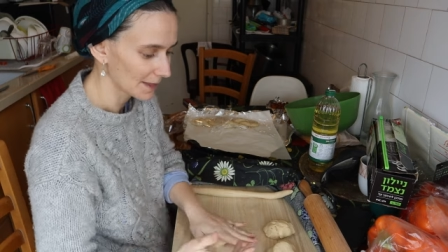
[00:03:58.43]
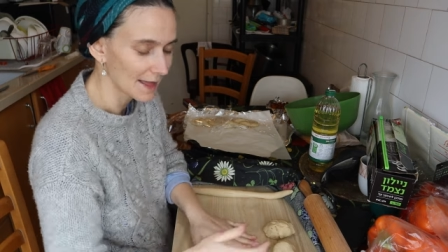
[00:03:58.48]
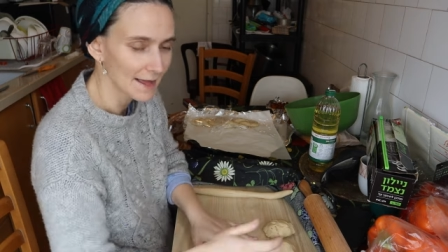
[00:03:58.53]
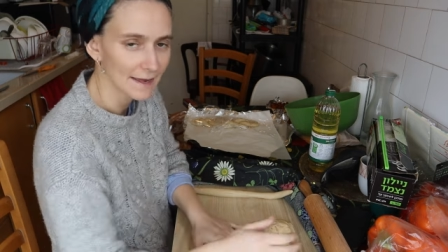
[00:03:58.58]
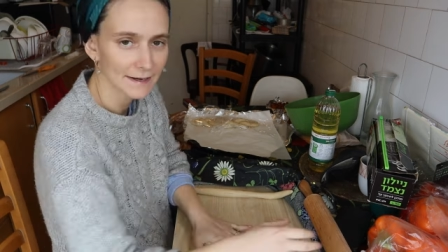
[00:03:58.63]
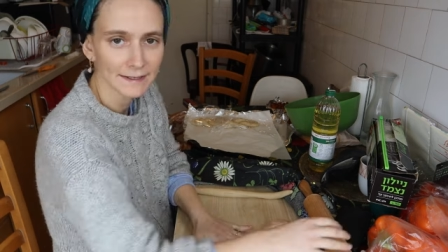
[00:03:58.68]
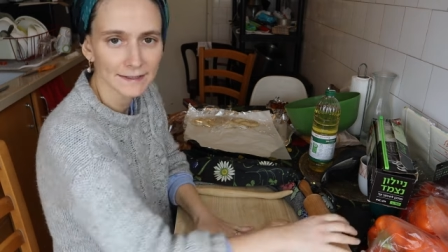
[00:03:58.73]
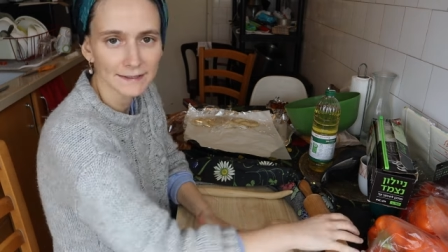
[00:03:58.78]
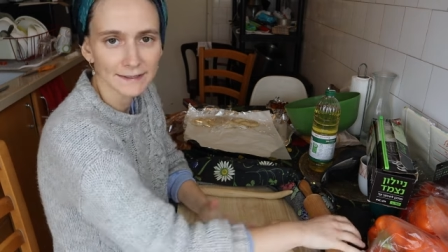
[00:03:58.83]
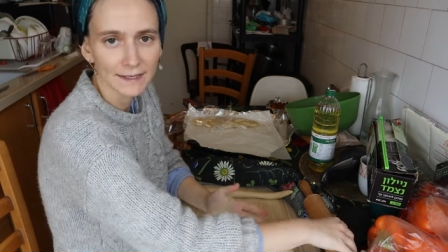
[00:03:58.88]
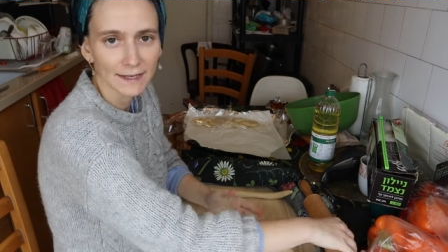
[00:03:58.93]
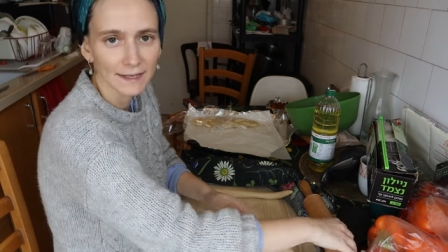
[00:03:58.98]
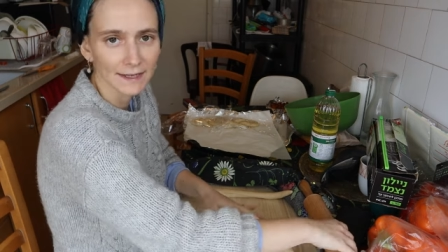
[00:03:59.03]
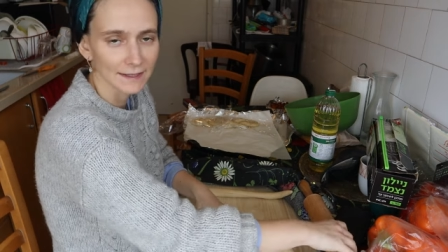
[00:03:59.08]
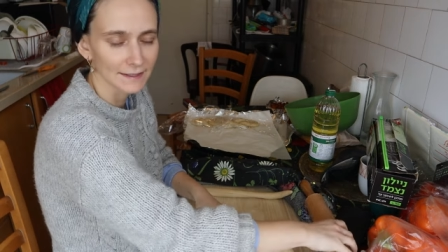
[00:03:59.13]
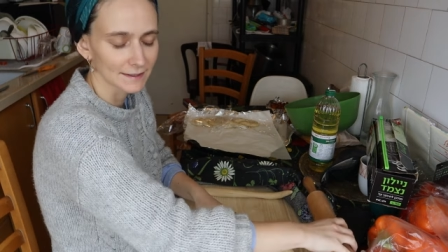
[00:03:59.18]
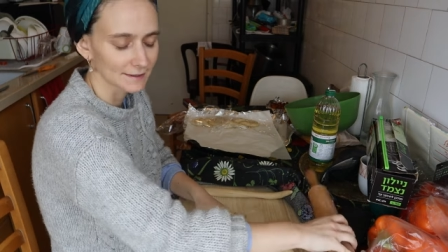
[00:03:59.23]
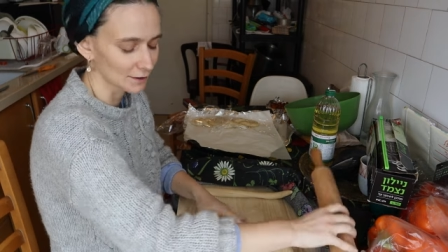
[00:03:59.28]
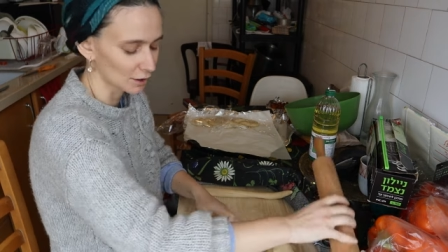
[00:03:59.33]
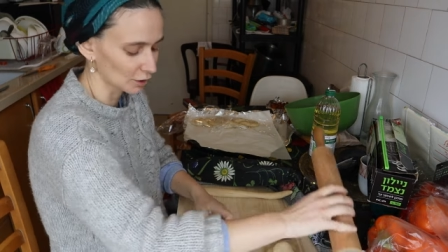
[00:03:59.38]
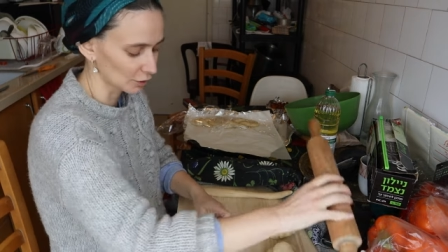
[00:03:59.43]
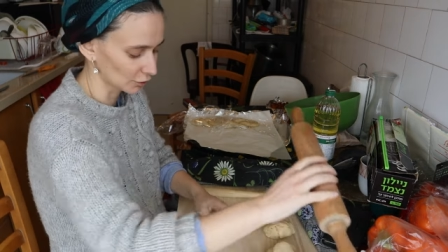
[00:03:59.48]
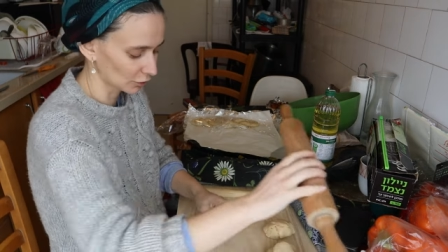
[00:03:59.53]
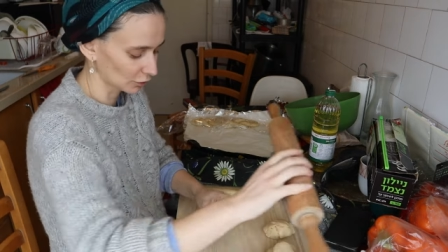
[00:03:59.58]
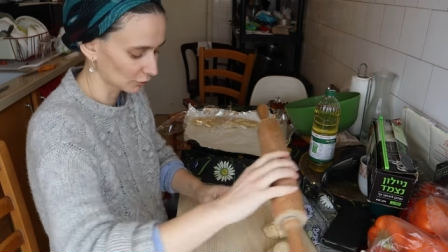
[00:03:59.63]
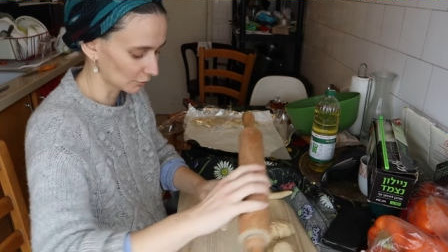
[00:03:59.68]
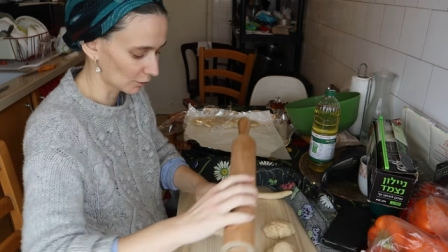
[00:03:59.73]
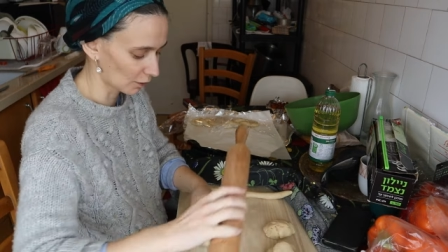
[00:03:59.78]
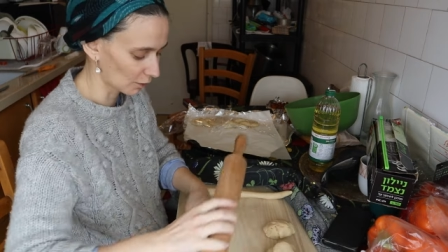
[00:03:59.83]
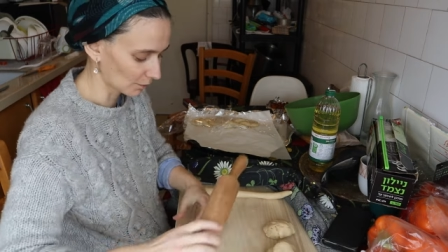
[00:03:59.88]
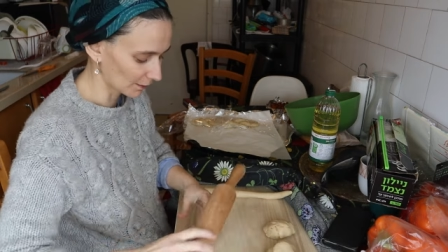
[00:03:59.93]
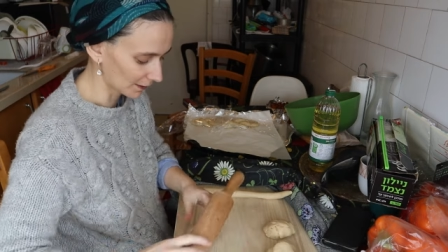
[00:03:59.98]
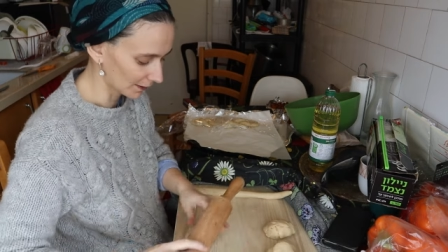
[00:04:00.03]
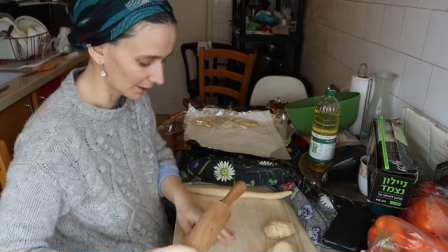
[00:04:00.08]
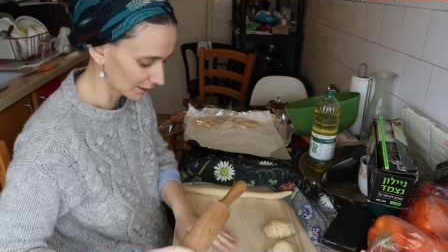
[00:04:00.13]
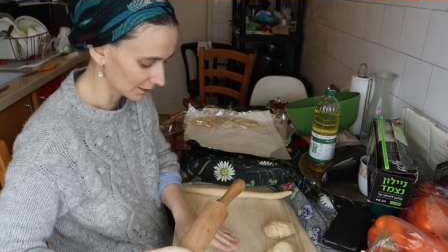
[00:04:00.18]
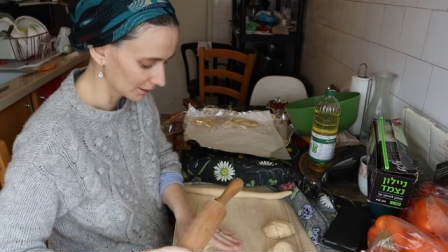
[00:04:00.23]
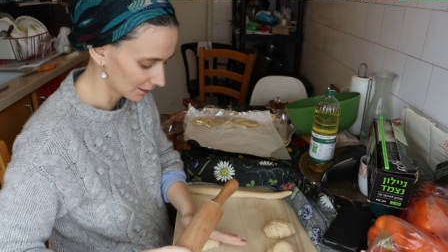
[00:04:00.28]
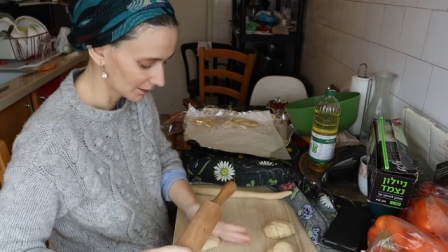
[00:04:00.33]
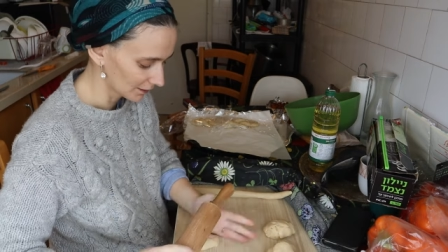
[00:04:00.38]
and his kids are
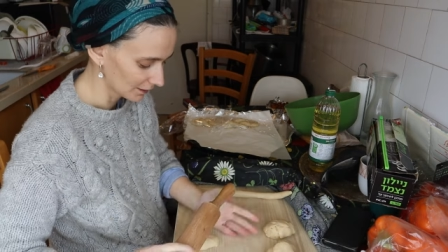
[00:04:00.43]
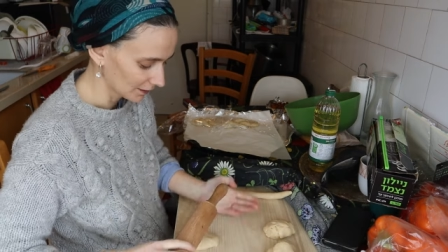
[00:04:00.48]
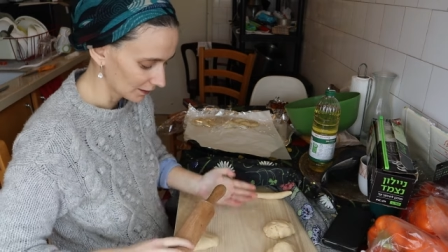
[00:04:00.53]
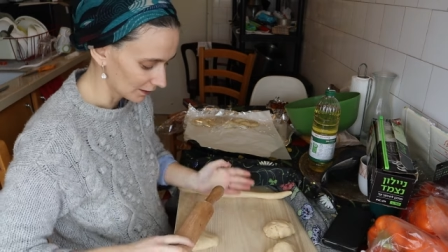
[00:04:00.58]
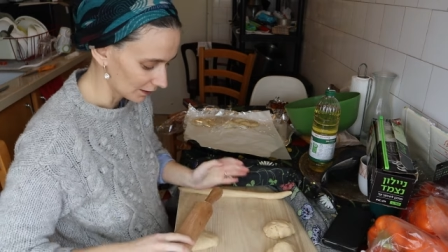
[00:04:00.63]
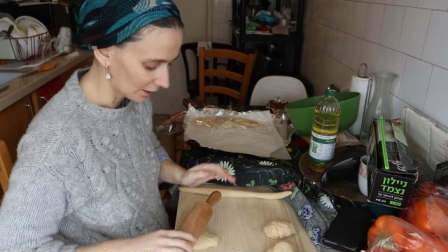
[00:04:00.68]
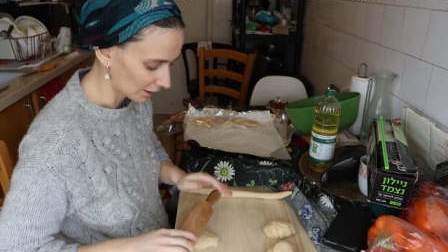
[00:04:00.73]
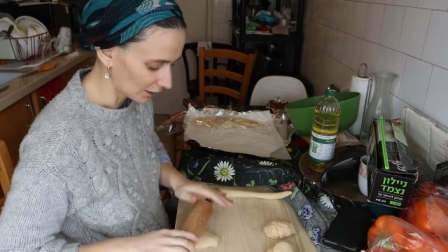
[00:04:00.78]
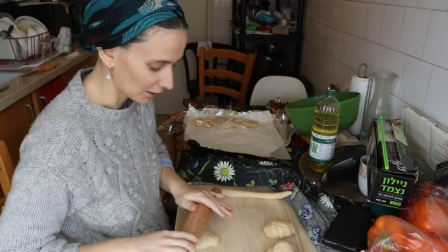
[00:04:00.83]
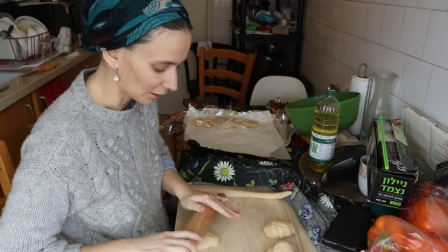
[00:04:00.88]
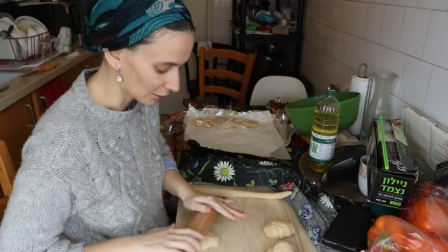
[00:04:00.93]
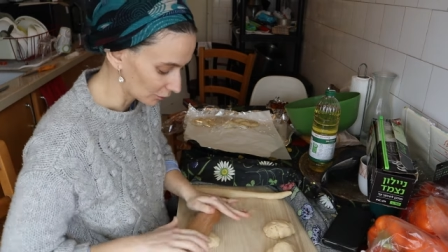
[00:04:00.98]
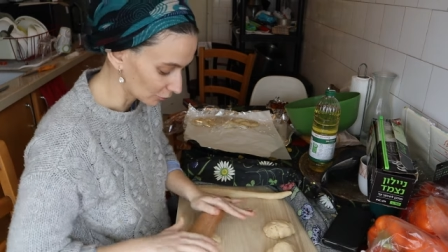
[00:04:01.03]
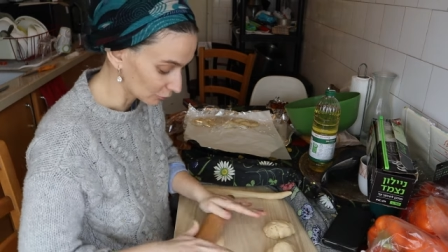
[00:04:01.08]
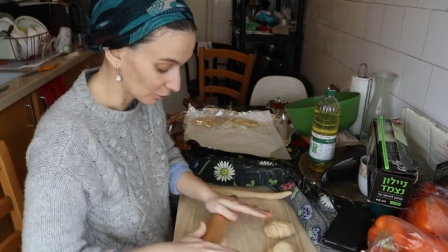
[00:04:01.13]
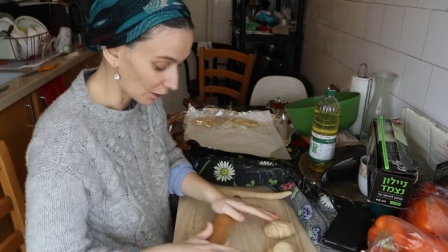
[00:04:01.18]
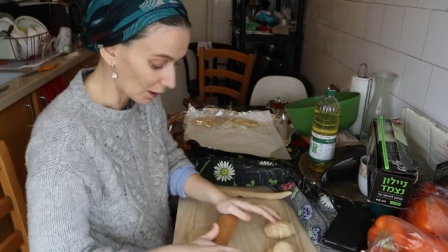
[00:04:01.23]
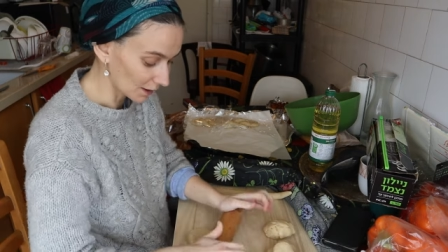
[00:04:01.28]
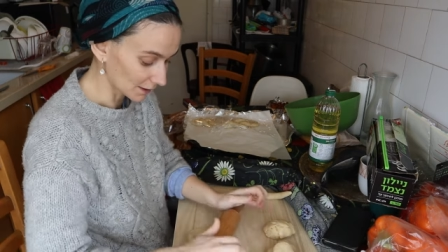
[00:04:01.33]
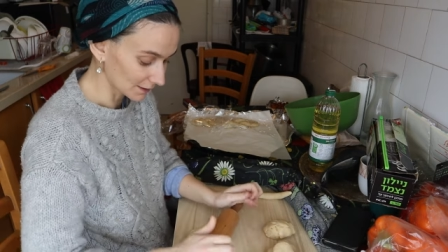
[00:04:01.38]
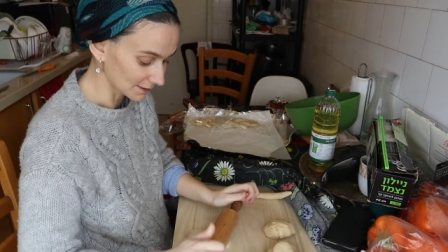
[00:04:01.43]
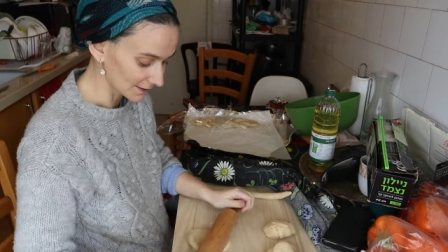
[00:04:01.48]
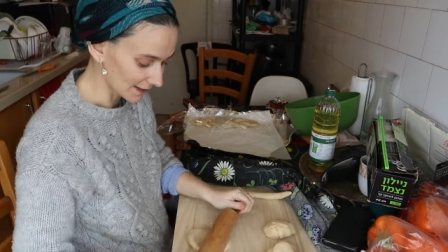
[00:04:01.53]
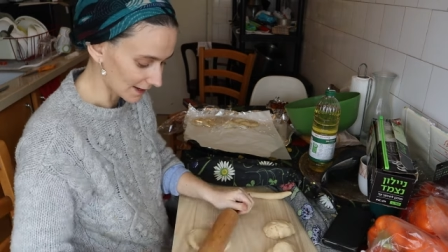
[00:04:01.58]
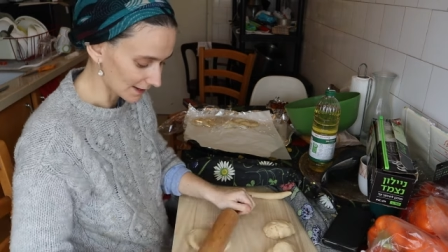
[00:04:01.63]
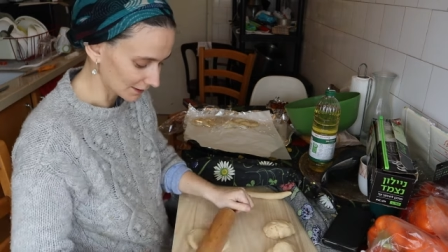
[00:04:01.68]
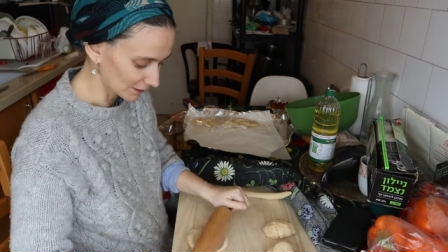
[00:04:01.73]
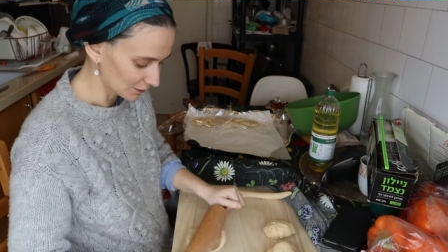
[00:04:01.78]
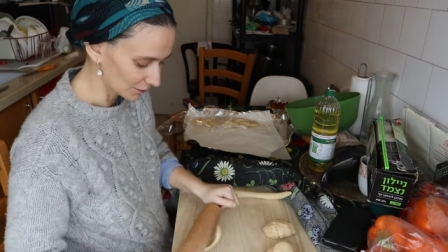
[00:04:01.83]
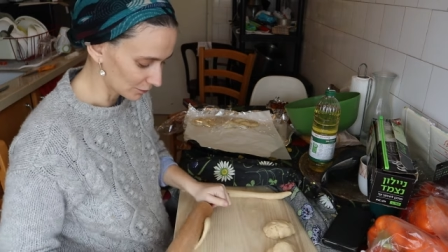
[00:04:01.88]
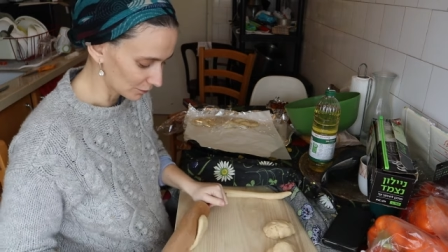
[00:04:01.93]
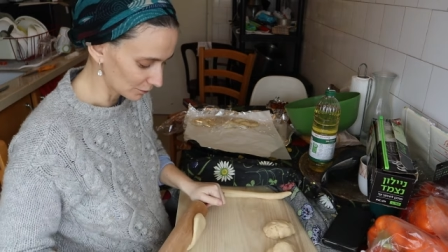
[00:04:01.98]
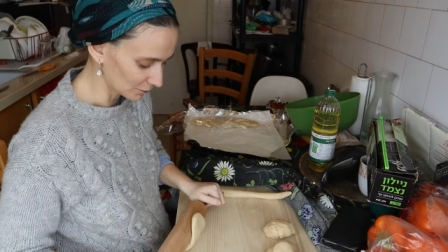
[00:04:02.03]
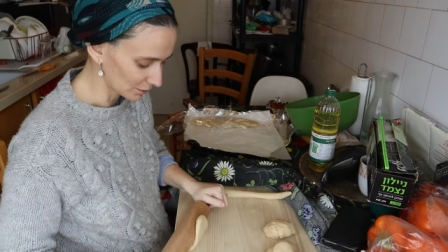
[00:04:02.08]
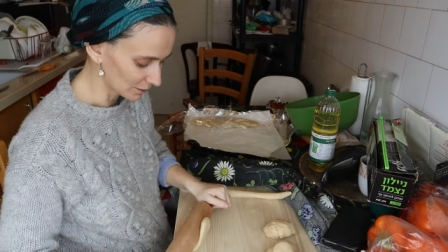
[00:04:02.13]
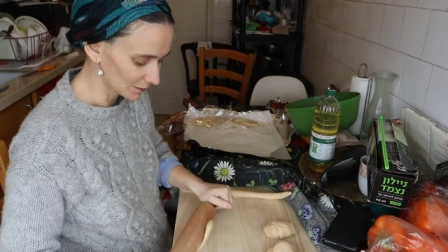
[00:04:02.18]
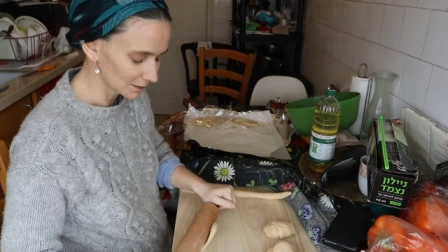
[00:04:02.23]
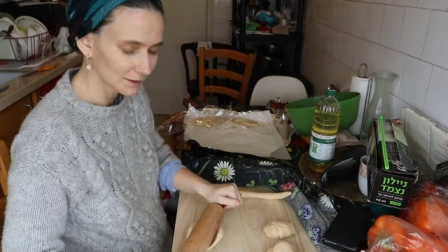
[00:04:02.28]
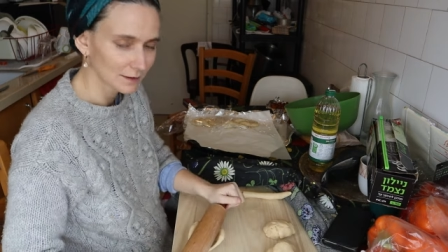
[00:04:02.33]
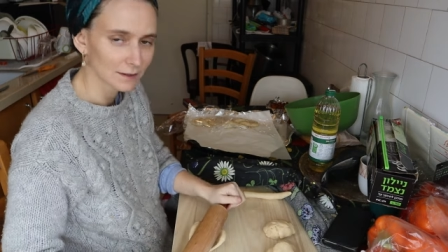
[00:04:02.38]
throwing uh, rocks at
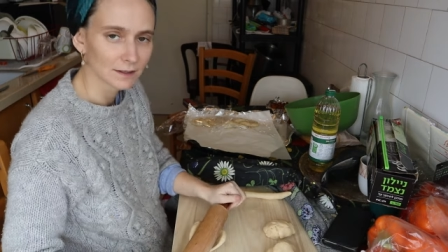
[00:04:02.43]
you.